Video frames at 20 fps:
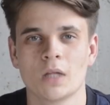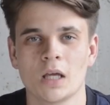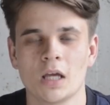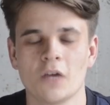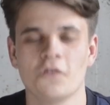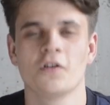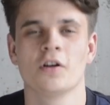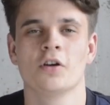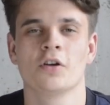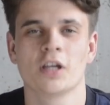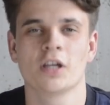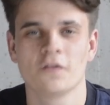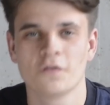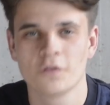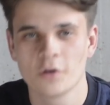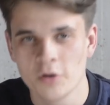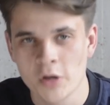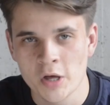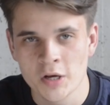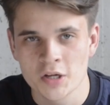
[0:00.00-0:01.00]
If you're looking
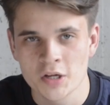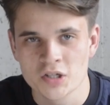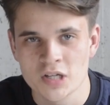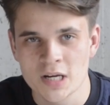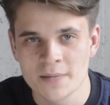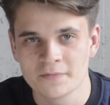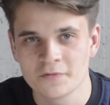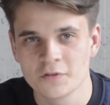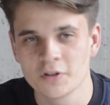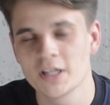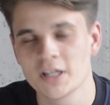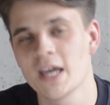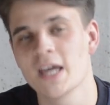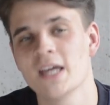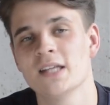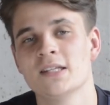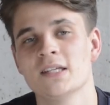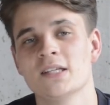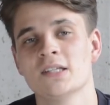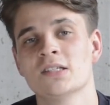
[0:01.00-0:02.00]
for another gem for the
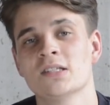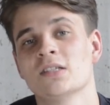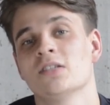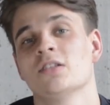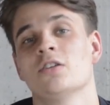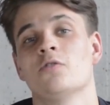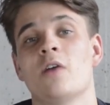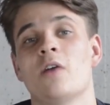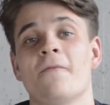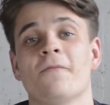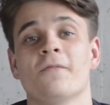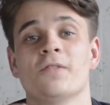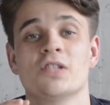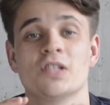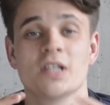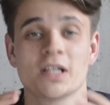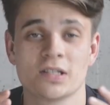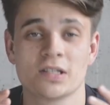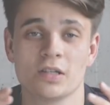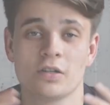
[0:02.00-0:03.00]
80s, the reference
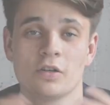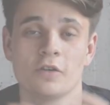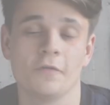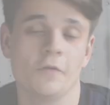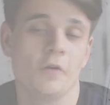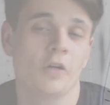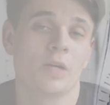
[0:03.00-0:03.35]
16030